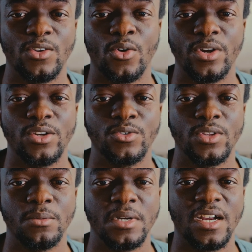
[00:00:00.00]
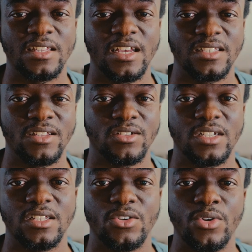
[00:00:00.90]
or whether you want to beta test it
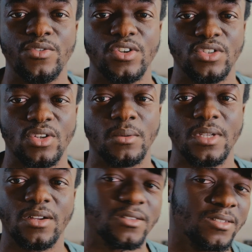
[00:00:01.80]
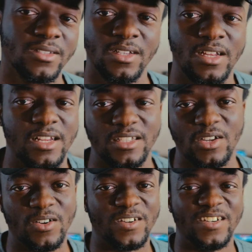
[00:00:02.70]
until the real version comes out. Let's
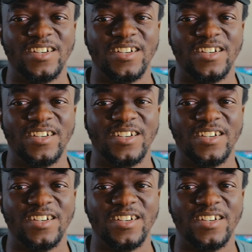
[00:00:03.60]
go.